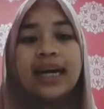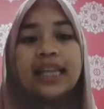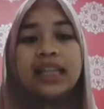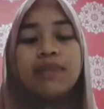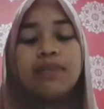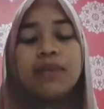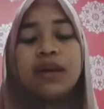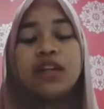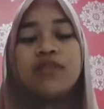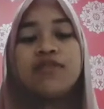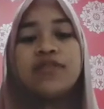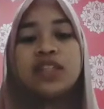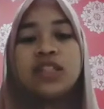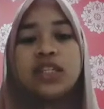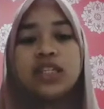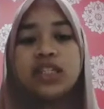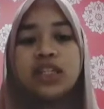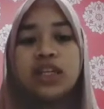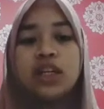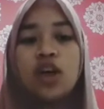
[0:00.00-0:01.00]
The
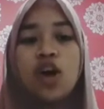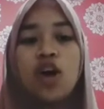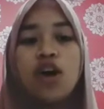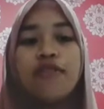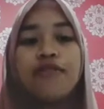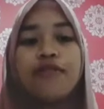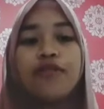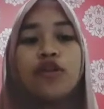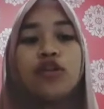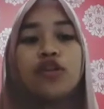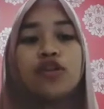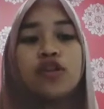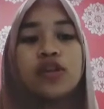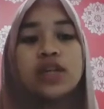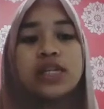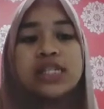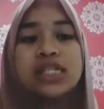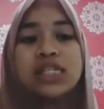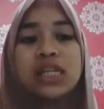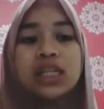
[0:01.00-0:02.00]
manifestation of culture
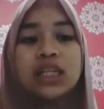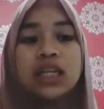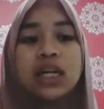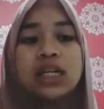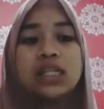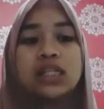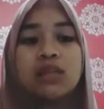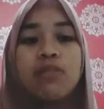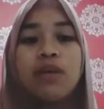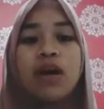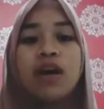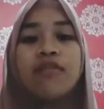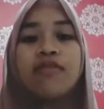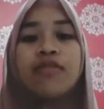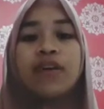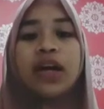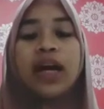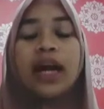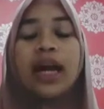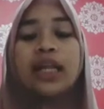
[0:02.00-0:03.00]
is such as
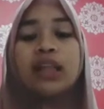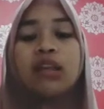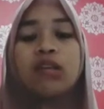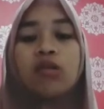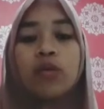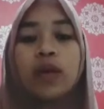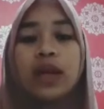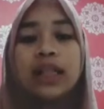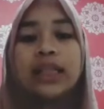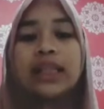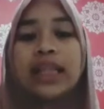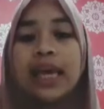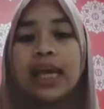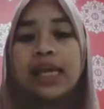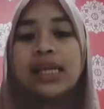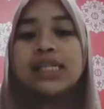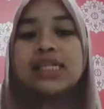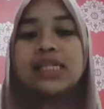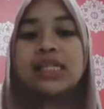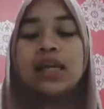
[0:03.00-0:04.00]
behavior and real
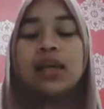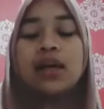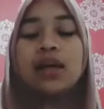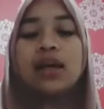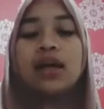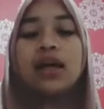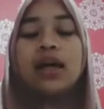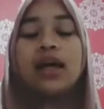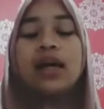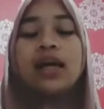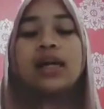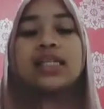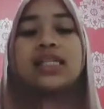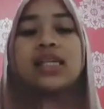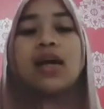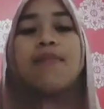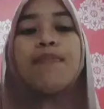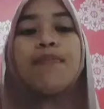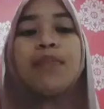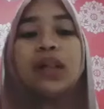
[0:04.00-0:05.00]
things.
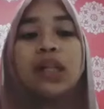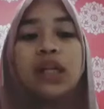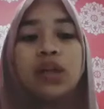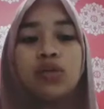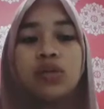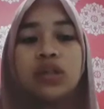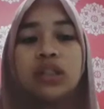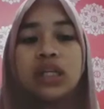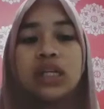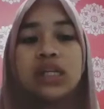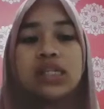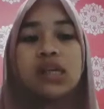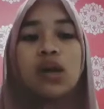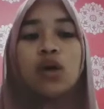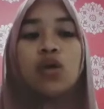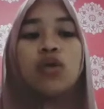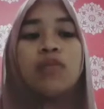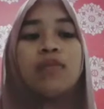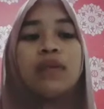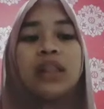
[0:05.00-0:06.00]
Example language is
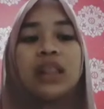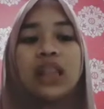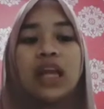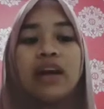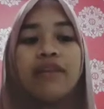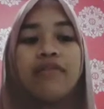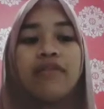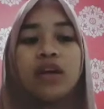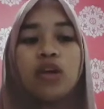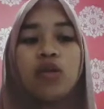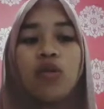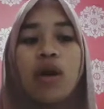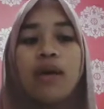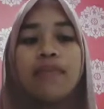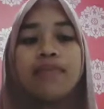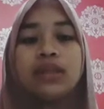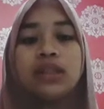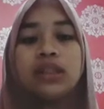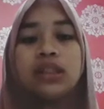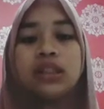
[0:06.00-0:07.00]
human life
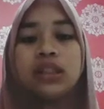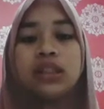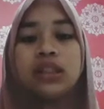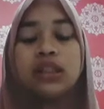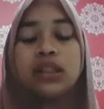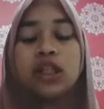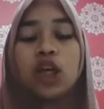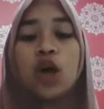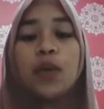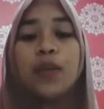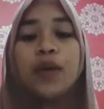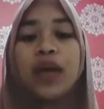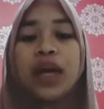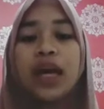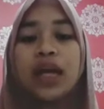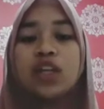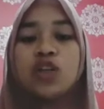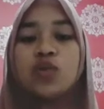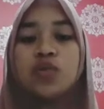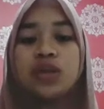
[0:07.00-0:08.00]
development
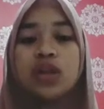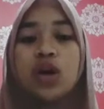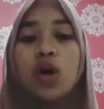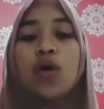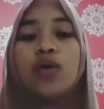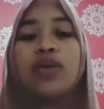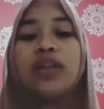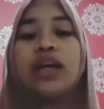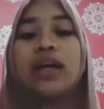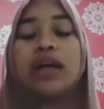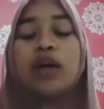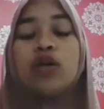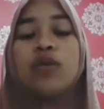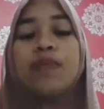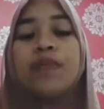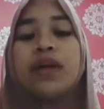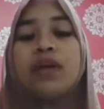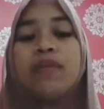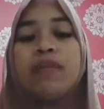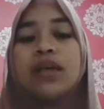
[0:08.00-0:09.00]
communicate with other
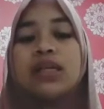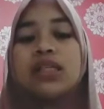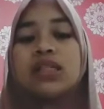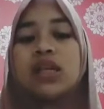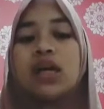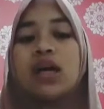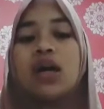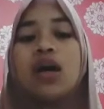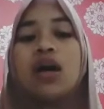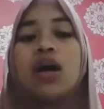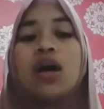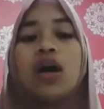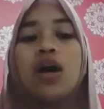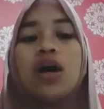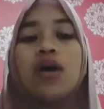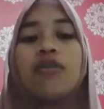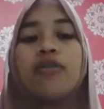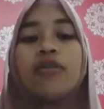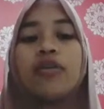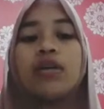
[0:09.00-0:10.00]
human beings
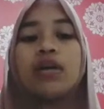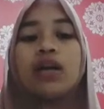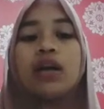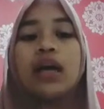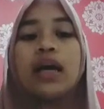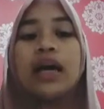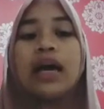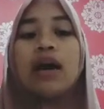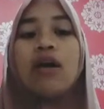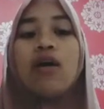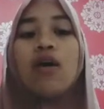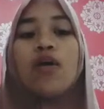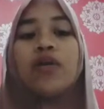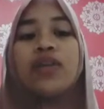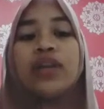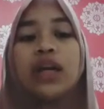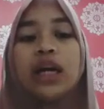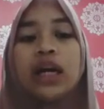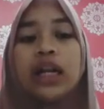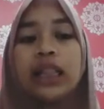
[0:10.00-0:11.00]
or
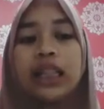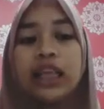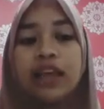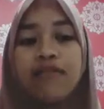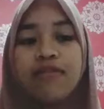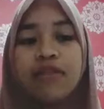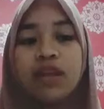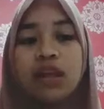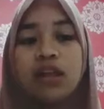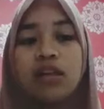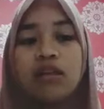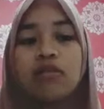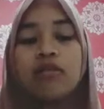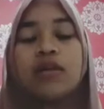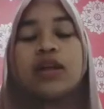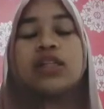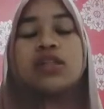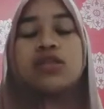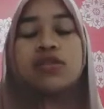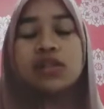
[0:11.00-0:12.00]
other living
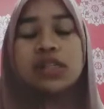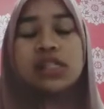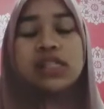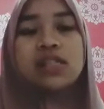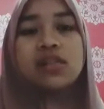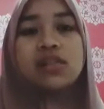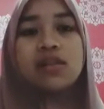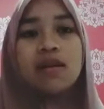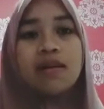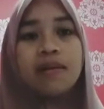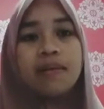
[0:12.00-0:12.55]
creatures.